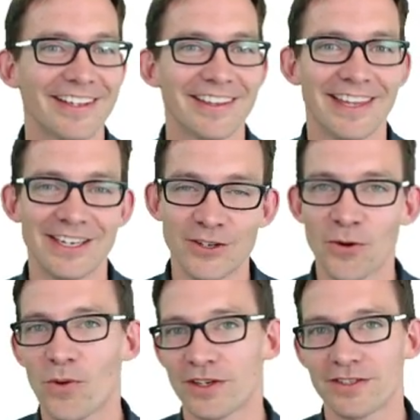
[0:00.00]
don't
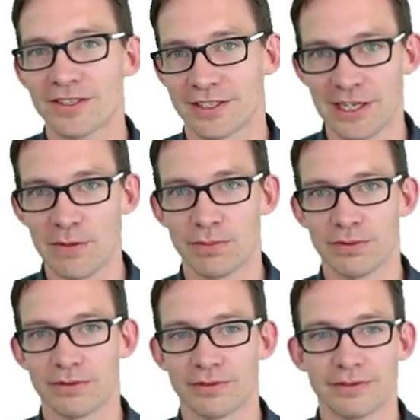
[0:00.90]
want to sleep,
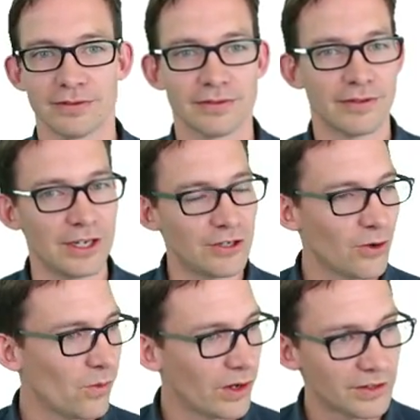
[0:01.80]
they don't
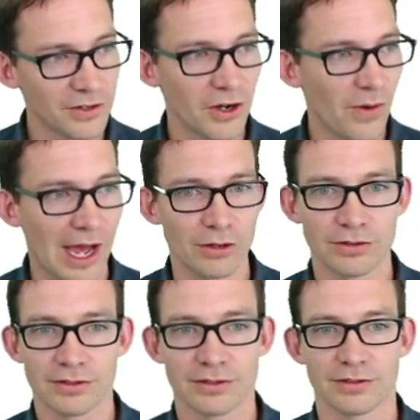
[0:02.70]
want to go out,
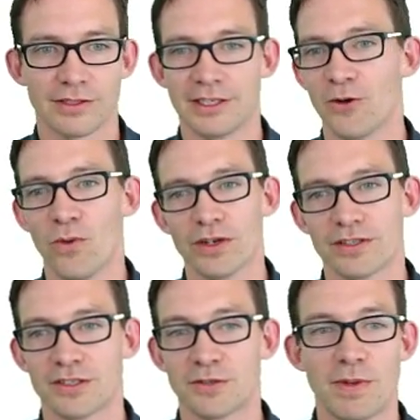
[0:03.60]
they don't want to
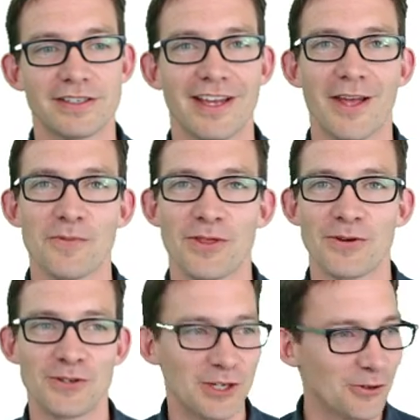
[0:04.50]
spend time with their
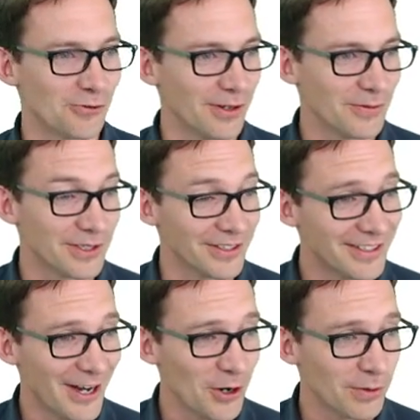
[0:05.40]
children, which is
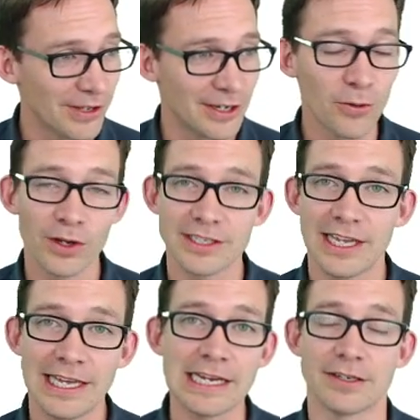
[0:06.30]
terrible, they don't want to
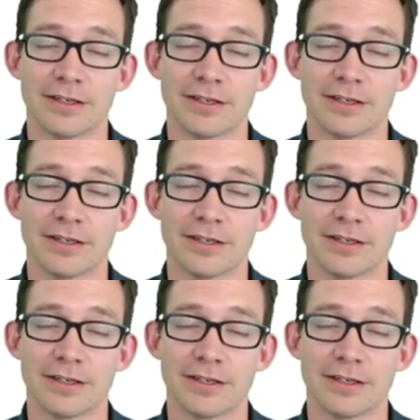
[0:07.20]
eat,